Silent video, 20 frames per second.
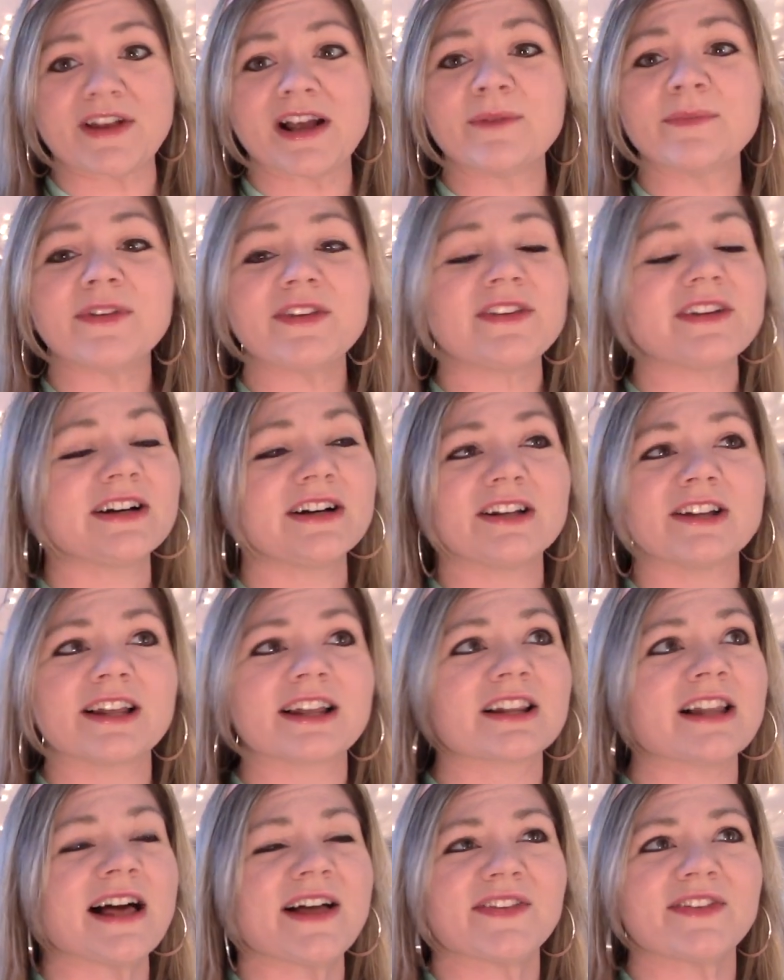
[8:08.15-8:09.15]
I'm still,
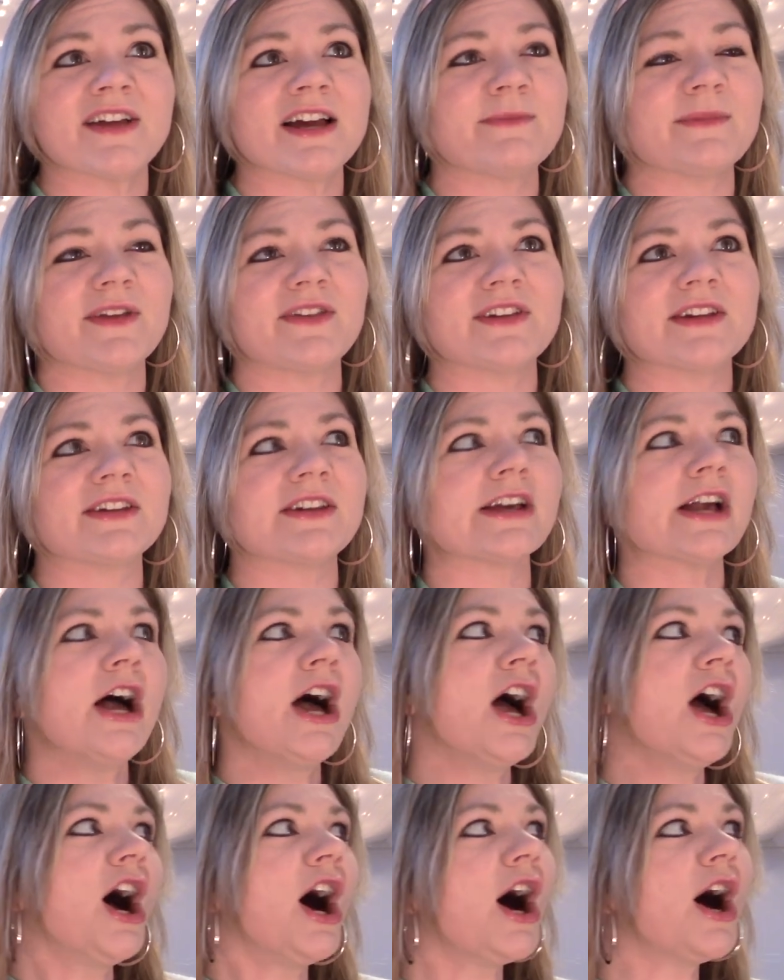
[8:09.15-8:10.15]
like, last time I said, like,
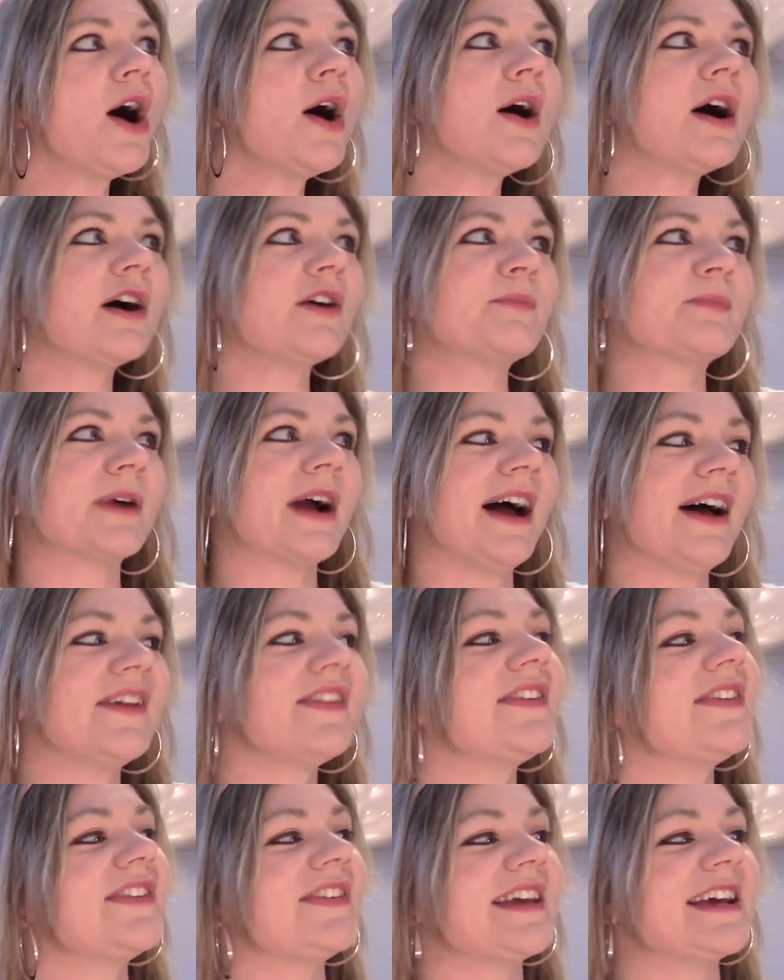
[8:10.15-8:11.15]
oh, I'll
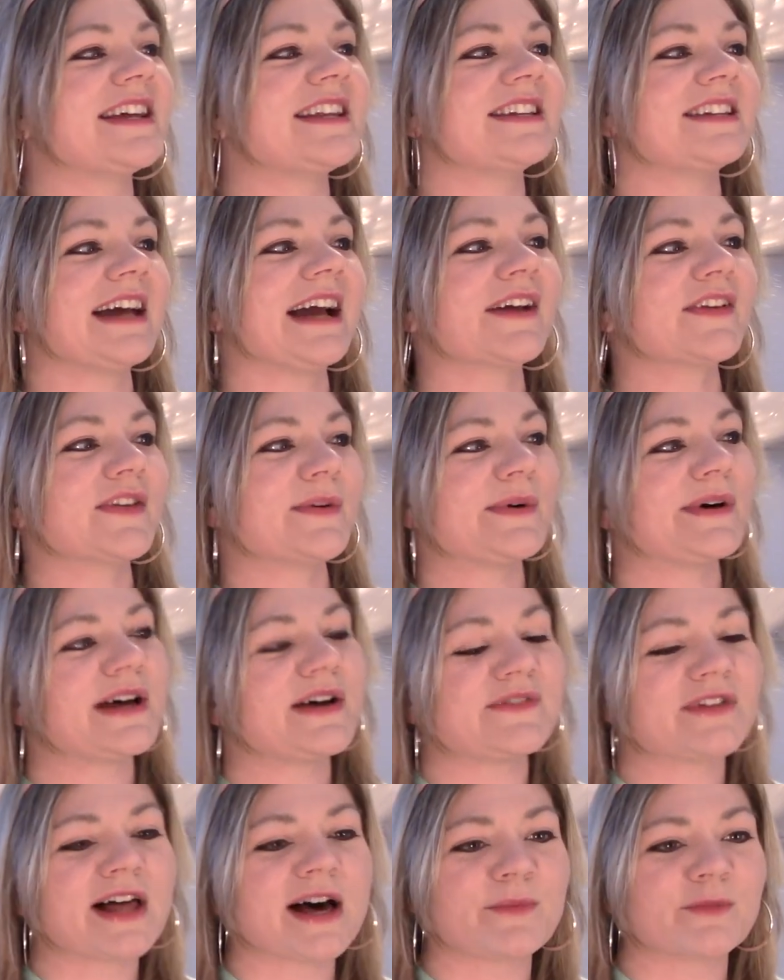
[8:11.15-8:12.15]
process it. And next time I'll
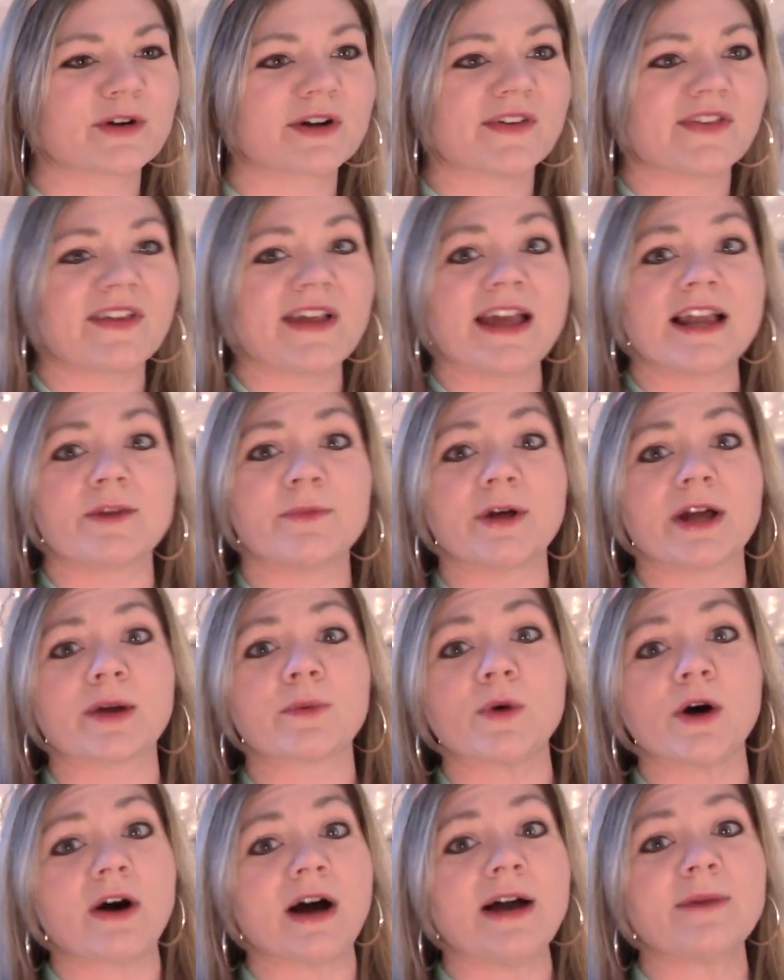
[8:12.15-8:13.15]
have a lot more to say. And I'm like,
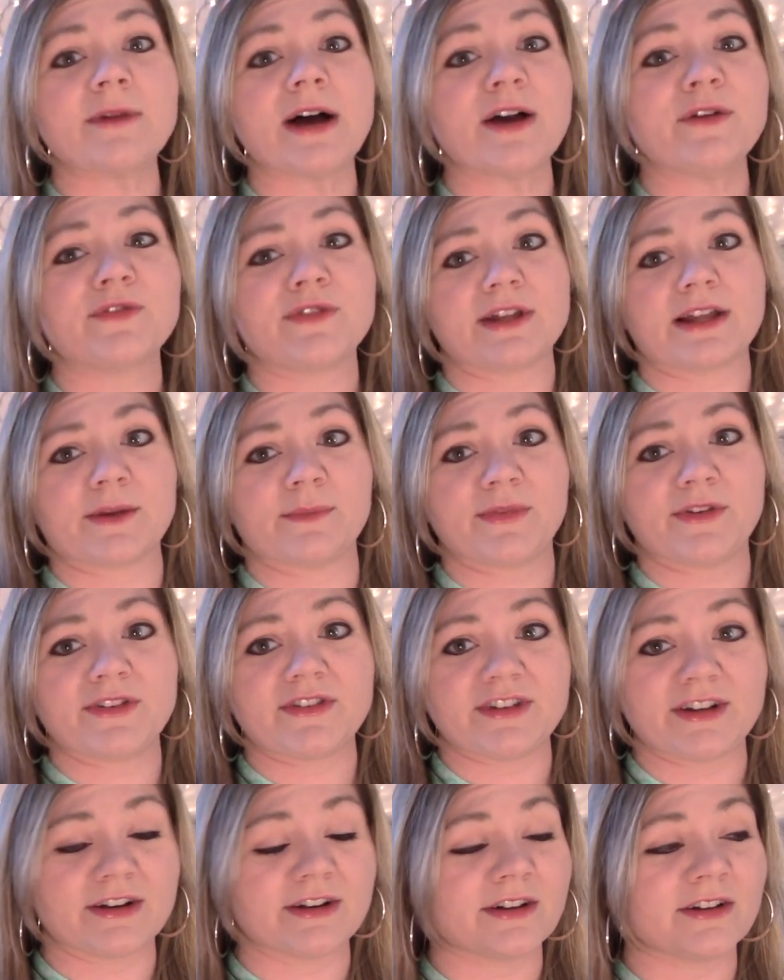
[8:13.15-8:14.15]
well, I feel like I'm
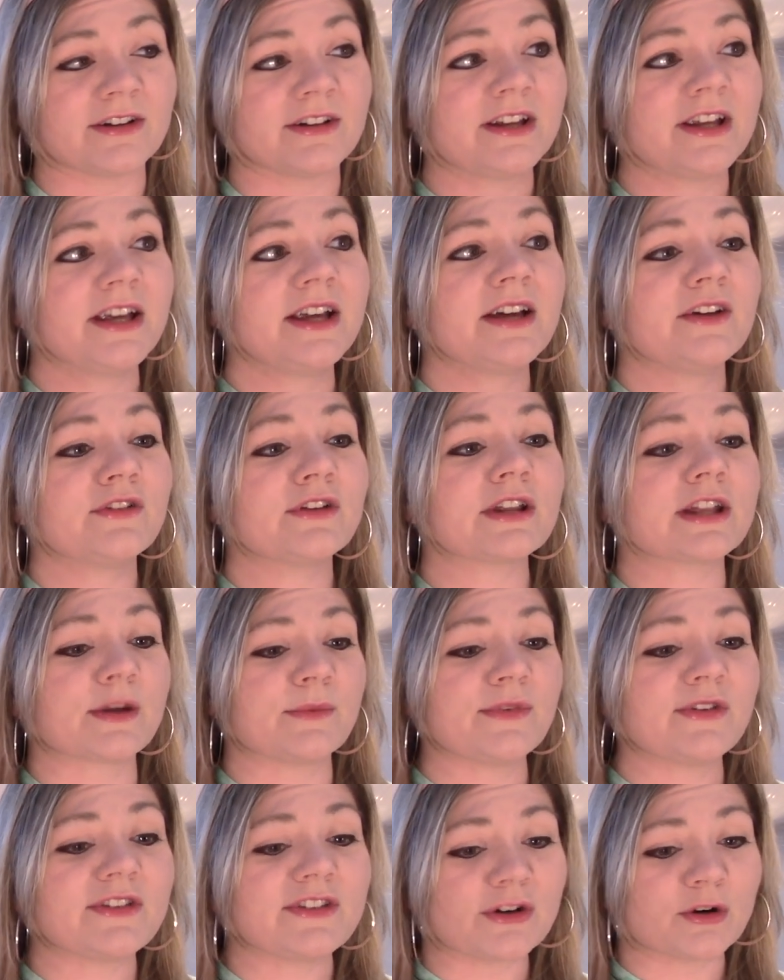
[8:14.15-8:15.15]

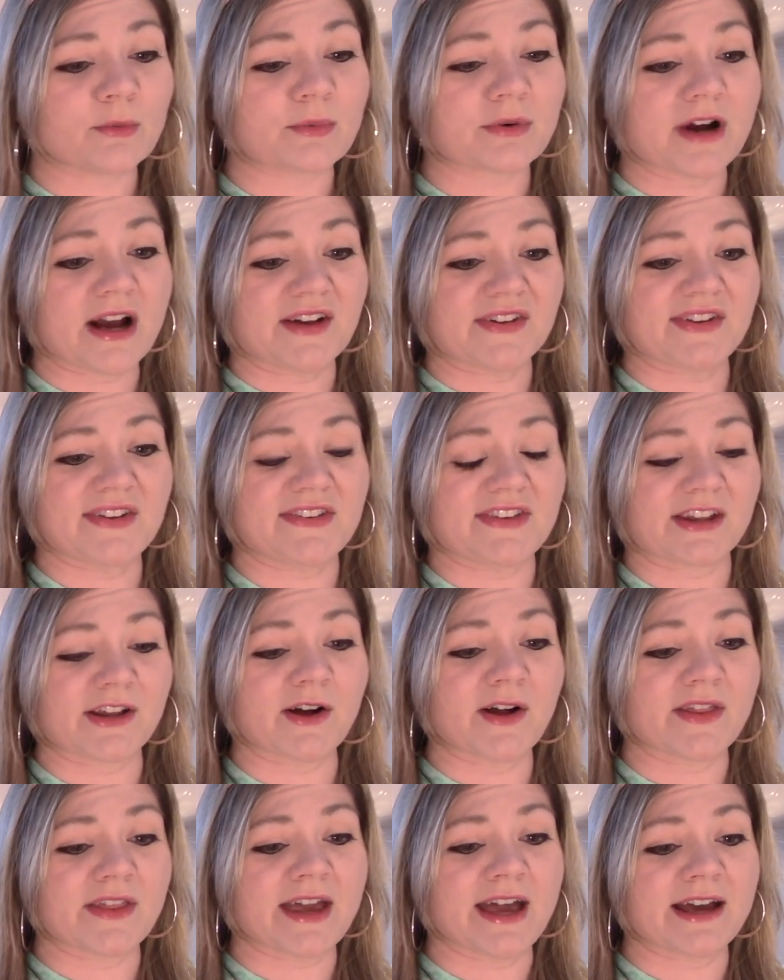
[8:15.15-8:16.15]
still processing
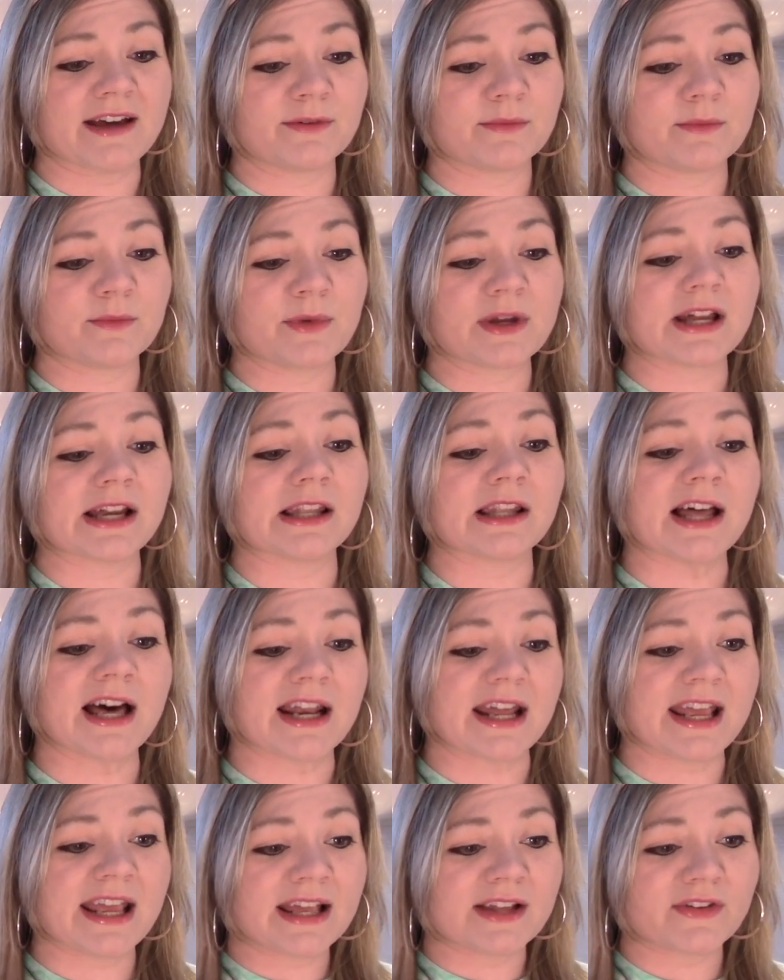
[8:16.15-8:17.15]
all that. We got a
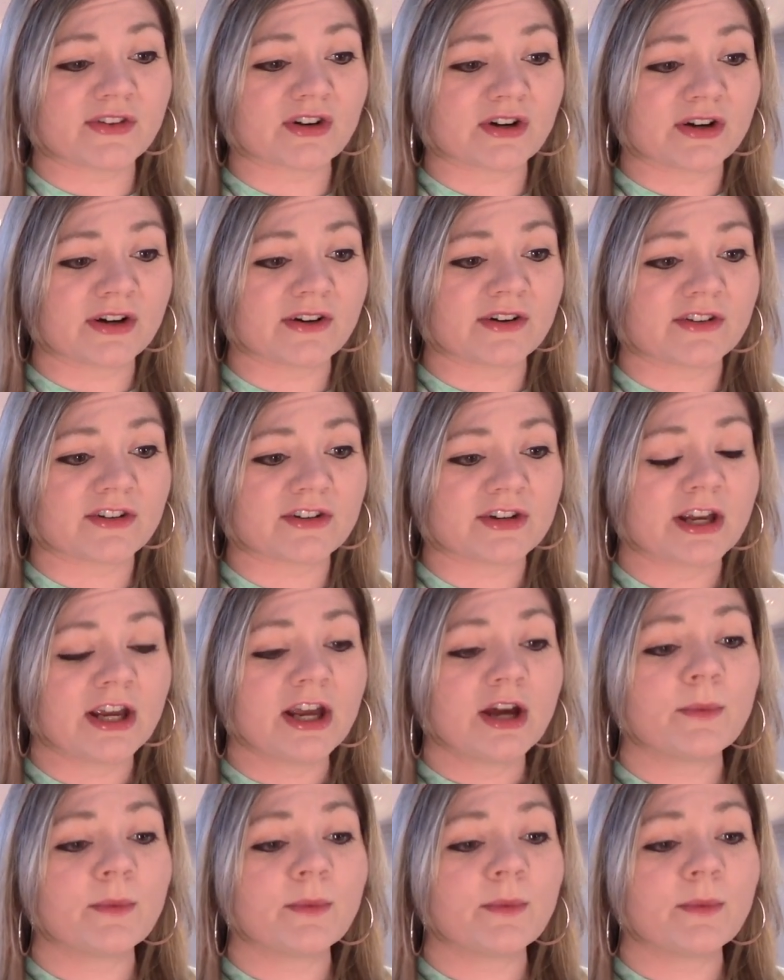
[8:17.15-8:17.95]
lot of answers.